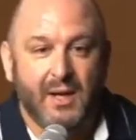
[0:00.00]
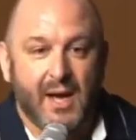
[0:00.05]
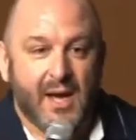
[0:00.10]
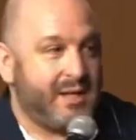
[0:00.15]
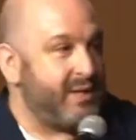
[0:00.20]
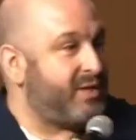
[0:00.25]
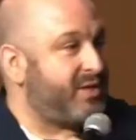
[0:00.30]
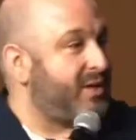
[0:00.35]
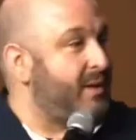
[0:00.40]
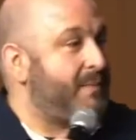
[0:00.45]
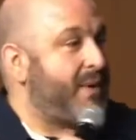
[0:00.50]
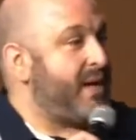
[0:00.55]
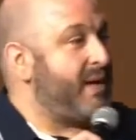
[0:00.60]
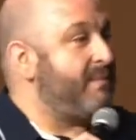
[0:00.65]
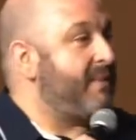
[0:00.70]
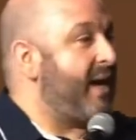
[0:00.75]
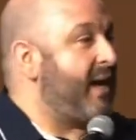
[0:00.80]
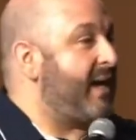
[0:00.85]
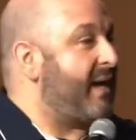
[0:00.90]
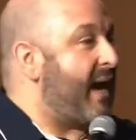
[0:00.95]
and
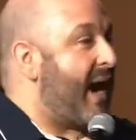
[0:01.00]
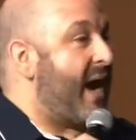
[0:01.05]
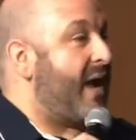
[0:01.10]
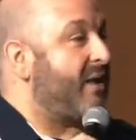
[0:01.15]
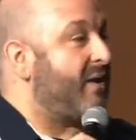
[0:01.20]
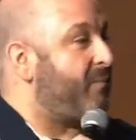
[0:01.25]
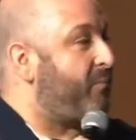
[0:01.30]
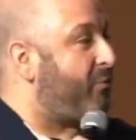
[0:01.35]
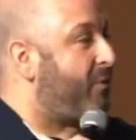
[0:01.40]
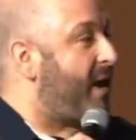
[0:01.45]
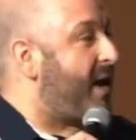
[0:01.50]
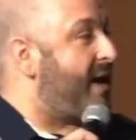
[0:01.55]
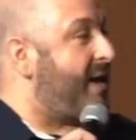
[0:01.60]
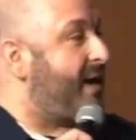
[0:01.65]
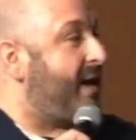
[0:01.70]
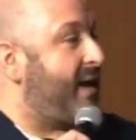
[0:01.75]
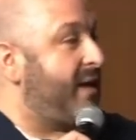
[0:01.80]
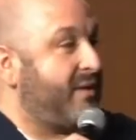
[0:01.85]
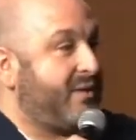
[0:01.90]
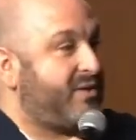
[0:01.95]
somebody made olive bread
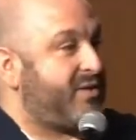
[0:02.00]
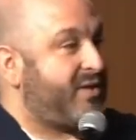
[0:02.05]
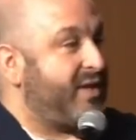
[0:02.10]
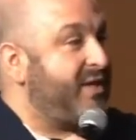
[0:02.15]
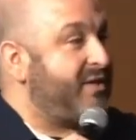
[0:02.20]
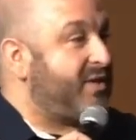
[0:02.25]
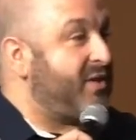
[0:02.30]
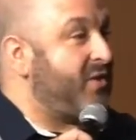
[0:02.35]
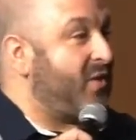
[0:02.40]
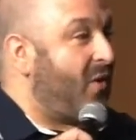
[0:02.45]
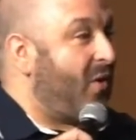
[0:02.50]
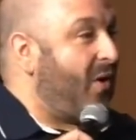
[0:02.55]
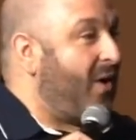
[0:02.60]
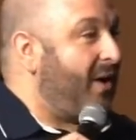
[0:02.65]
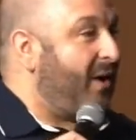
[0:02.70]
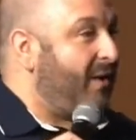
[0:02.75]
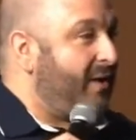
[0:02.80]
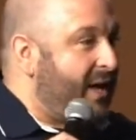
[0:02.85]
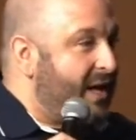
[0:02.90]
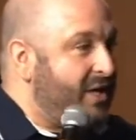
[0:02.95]
and seasoned
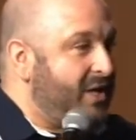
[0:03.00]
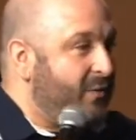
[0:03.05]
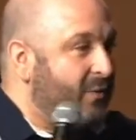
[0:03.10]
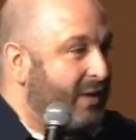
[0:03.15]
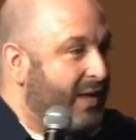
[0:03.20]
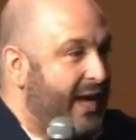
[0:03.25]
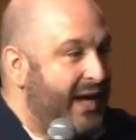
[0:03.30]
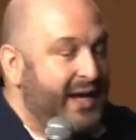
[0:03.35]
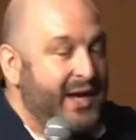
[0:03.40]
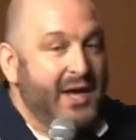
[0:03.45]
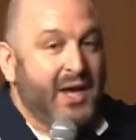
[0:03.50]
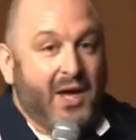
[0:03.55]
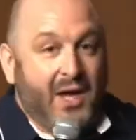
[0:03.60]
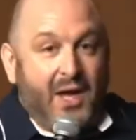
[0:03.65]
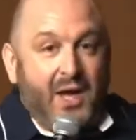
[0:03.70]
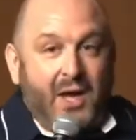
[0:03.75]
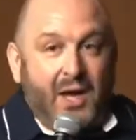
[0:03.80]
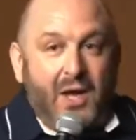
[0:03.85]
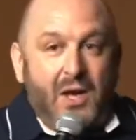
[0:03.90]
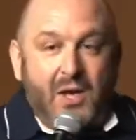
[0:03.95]
oil and you were like,
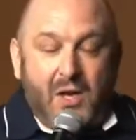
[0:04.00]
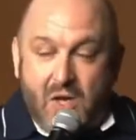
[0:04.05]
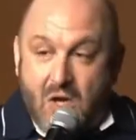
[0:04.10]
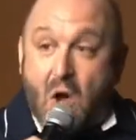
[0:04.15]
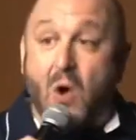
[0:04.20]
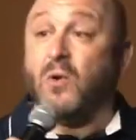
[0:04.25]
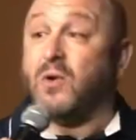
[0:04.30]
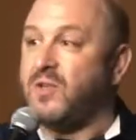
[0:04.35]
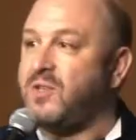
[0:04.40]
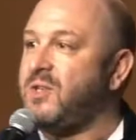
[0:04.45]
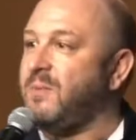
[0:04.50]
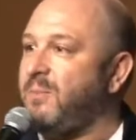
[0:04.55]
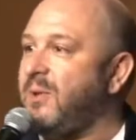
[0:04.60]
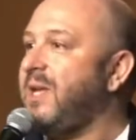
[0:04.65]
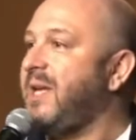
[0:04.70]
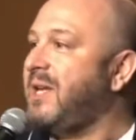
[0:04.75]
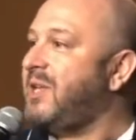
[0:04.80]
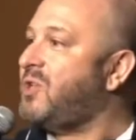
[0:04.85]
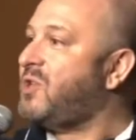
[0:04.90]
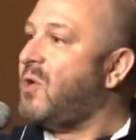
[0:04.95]

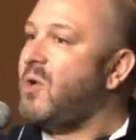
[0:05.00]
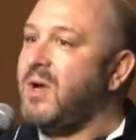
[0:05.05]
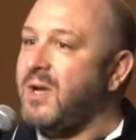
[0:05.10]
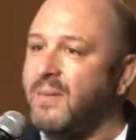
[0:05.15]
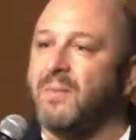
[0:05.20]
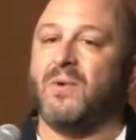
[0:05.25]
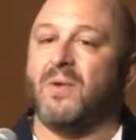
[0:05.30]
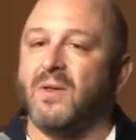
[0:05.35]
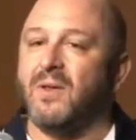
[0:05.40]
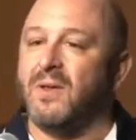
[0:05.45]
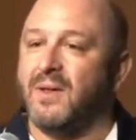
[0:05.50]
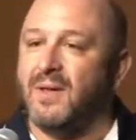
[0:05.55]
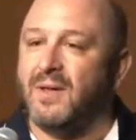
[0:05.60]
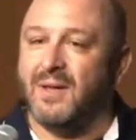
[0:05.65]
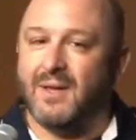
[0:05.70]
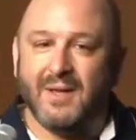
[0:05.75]
noticeably enjoyable?